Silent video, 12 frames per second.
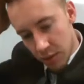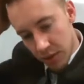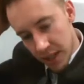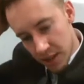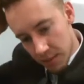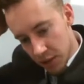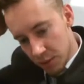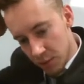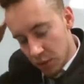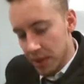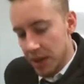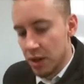that's much
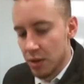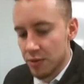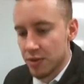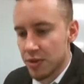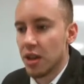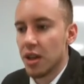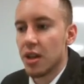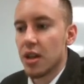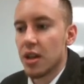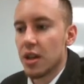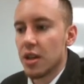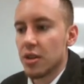more powerful
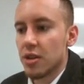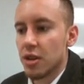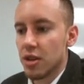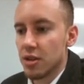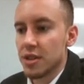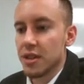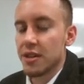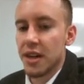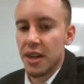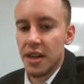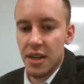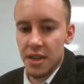called
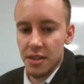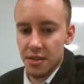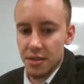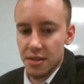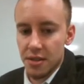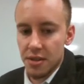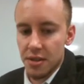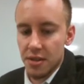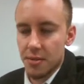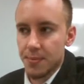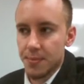the HUNS.